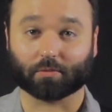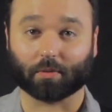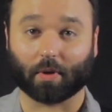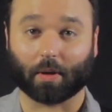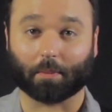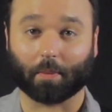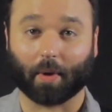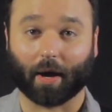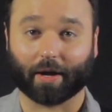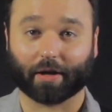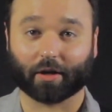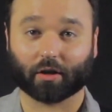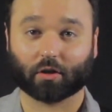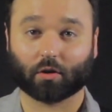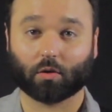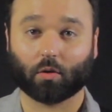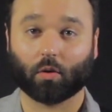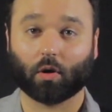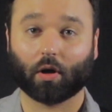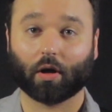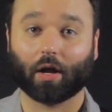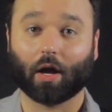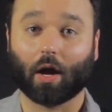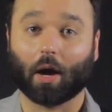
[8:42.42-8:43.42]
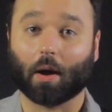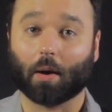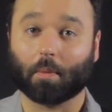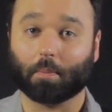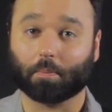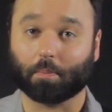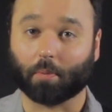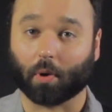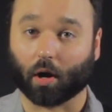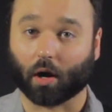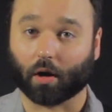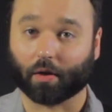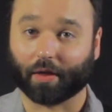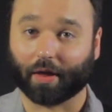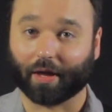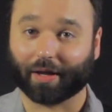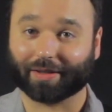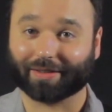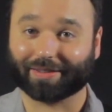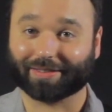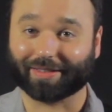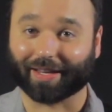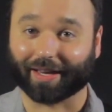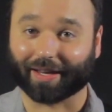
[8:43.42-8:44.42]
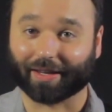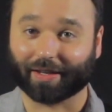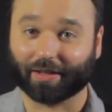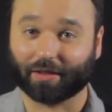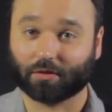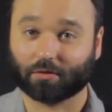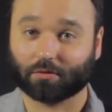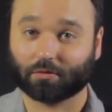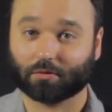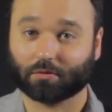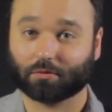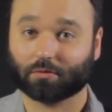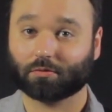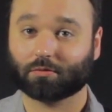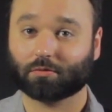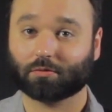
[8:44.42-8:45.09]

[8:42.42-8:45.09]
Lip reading: my minor chord, bar that 2nd,